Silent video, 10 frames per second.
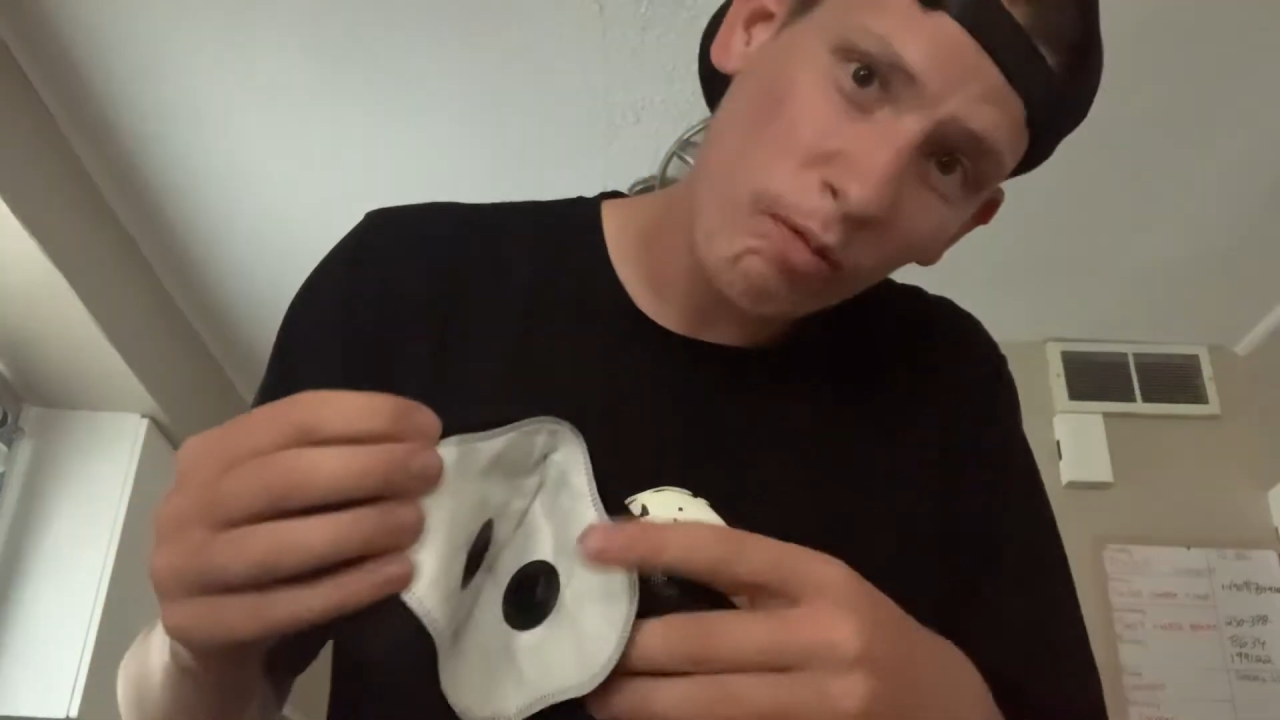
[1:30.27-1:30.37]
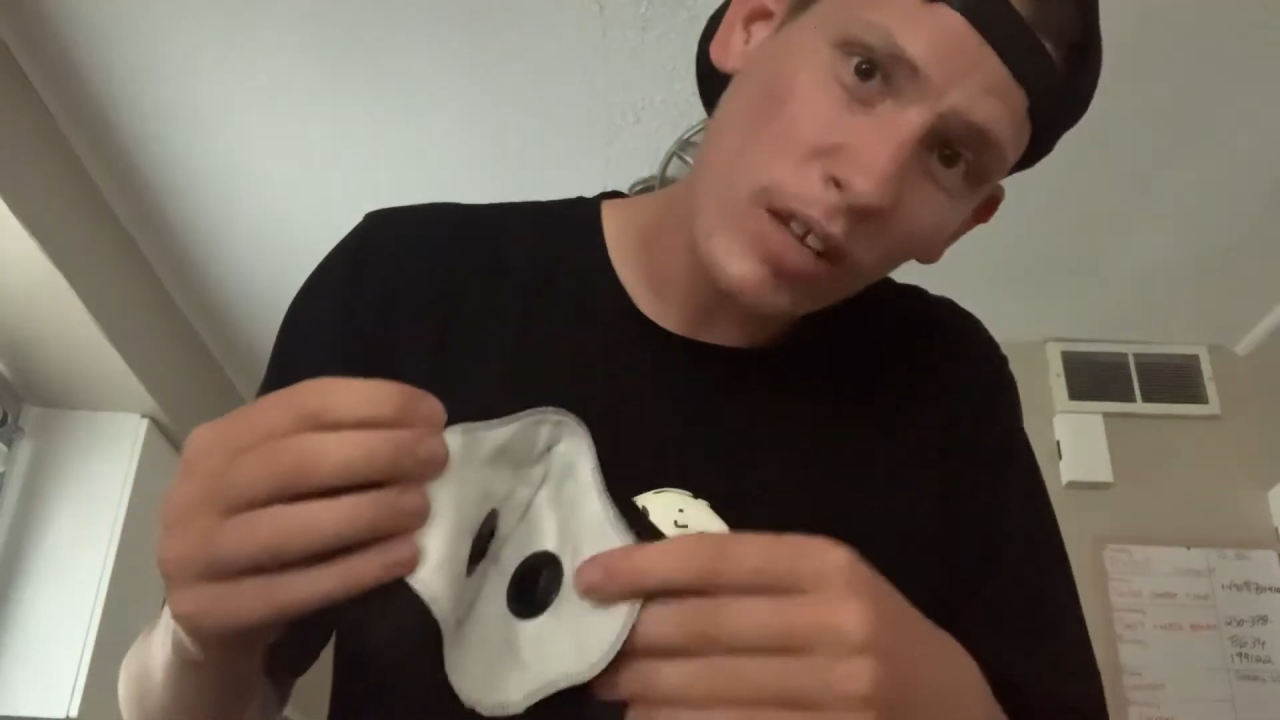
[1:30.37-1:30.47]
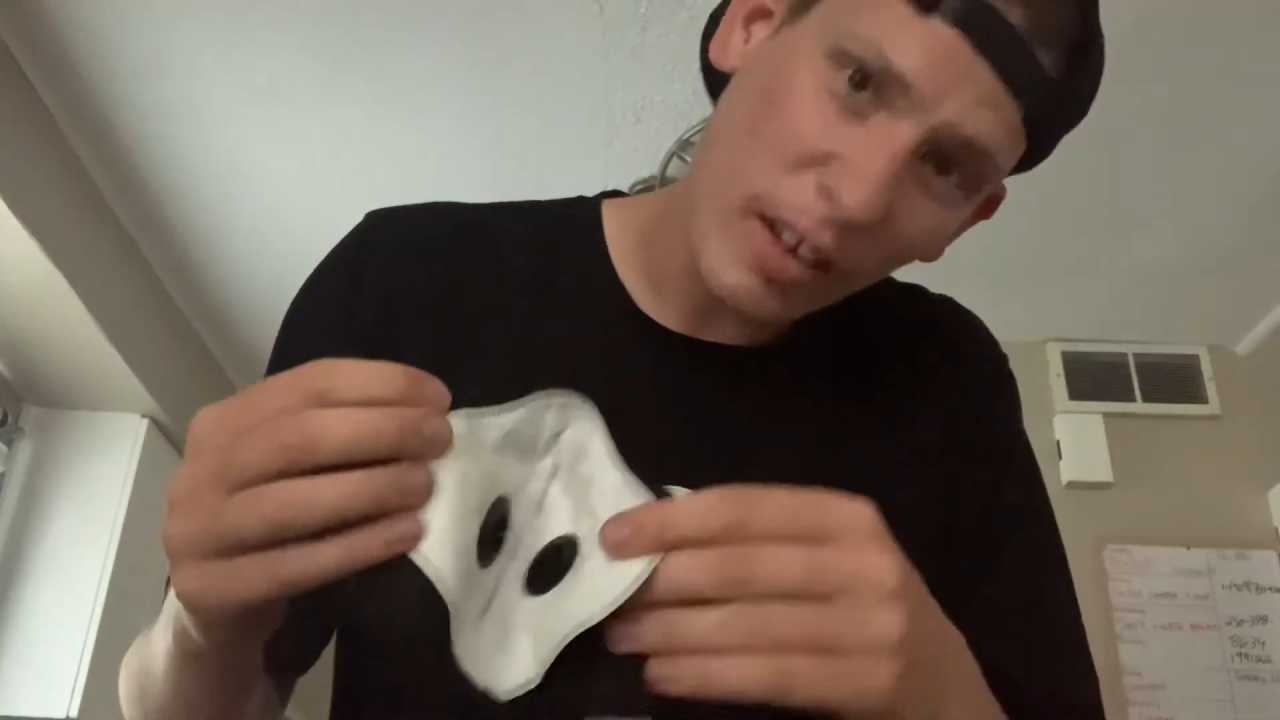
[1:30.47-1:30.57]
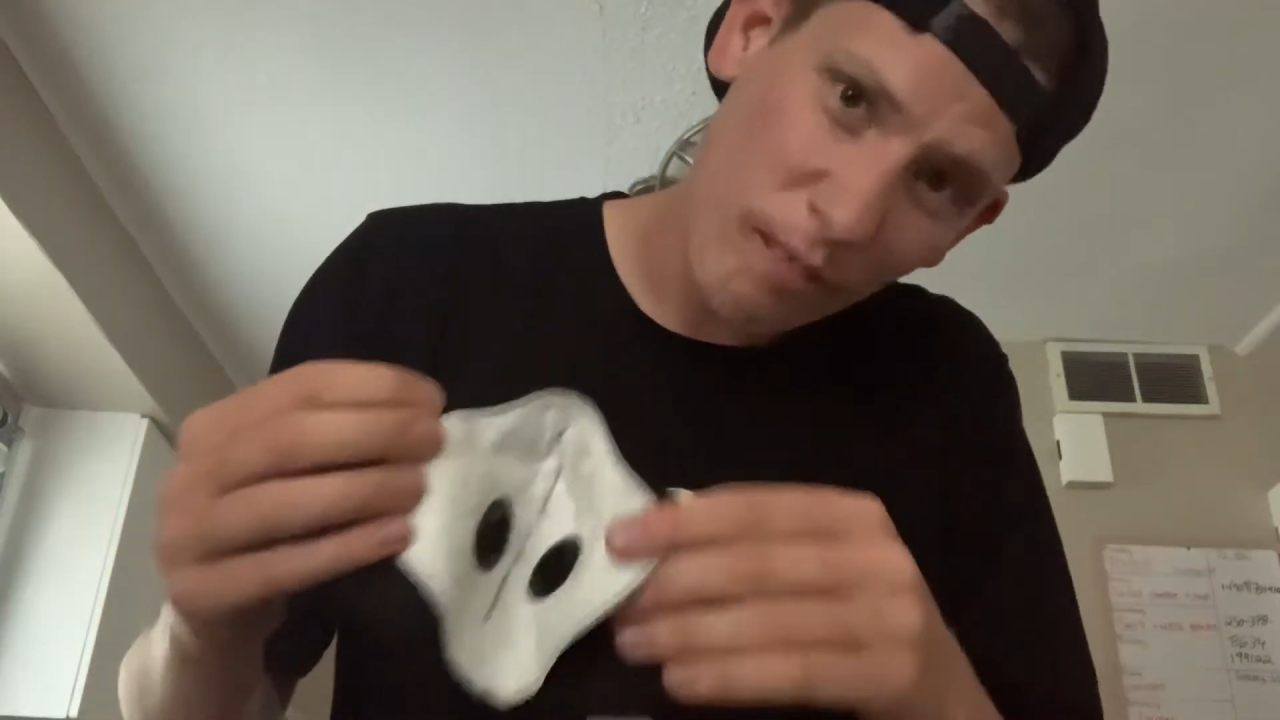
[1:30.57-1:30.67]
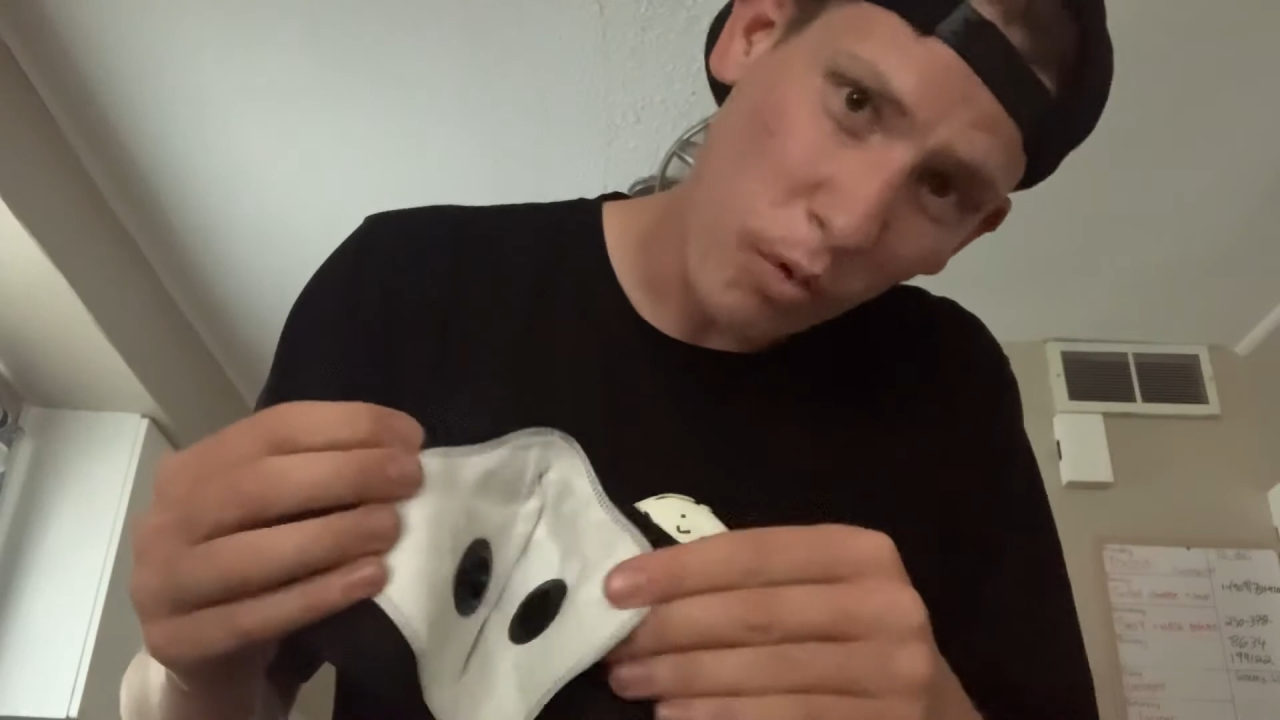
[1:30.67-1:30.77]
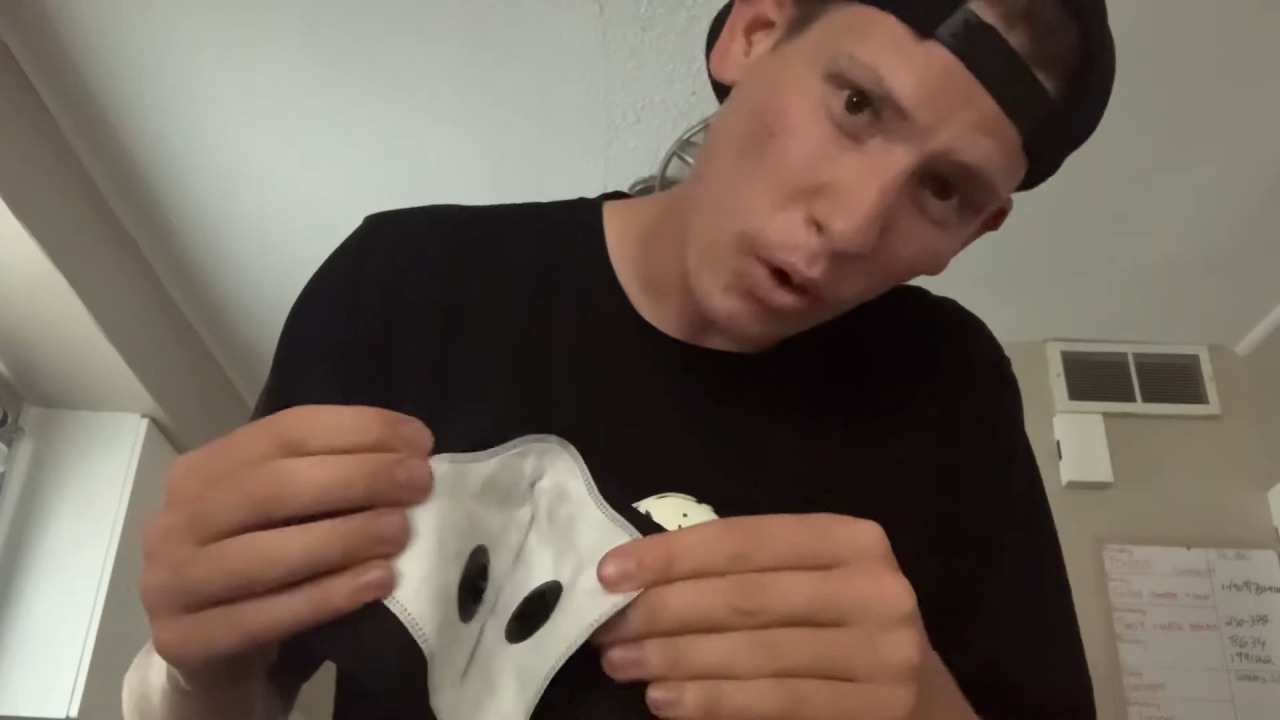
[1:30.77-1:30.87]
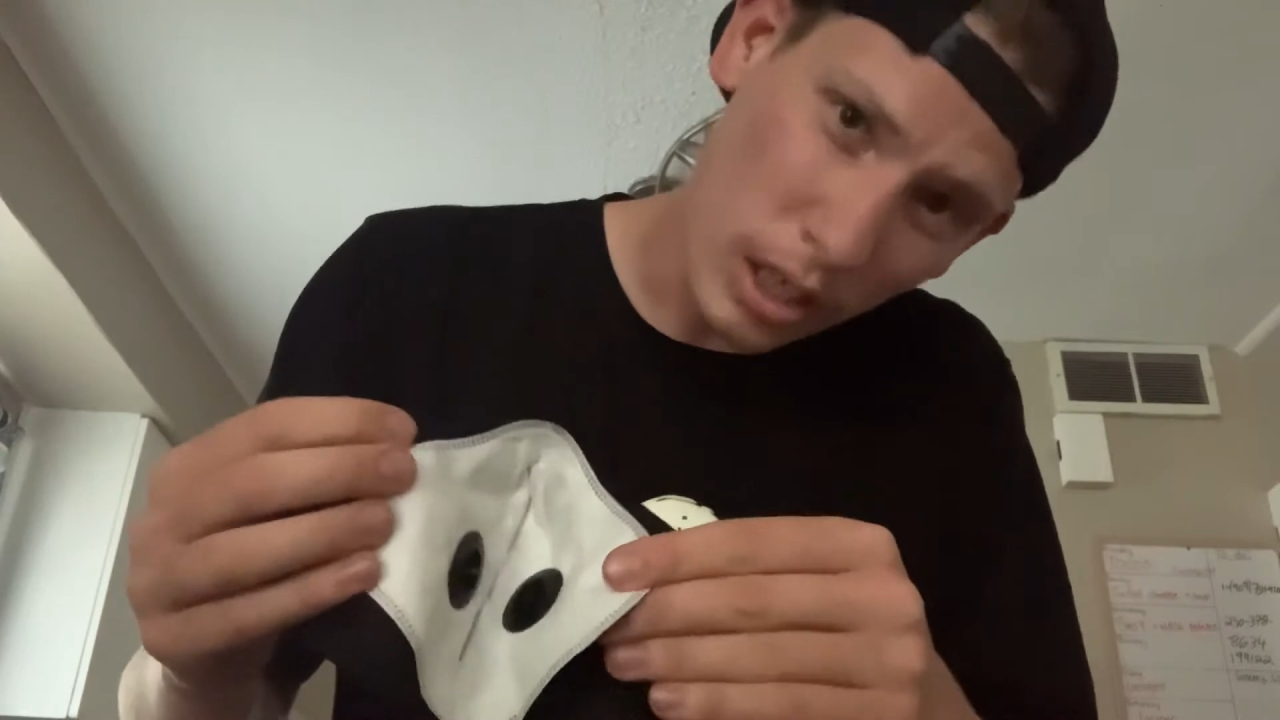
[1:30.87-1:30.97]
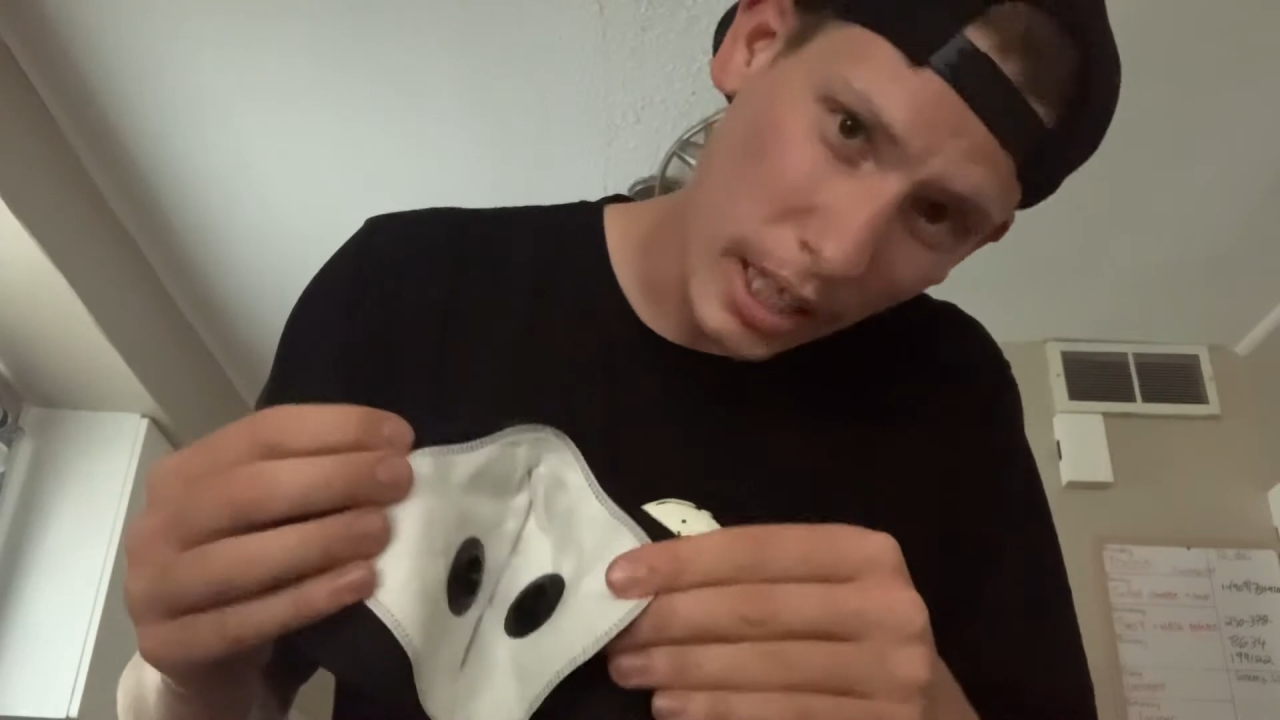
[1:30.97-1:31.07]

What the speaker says: like four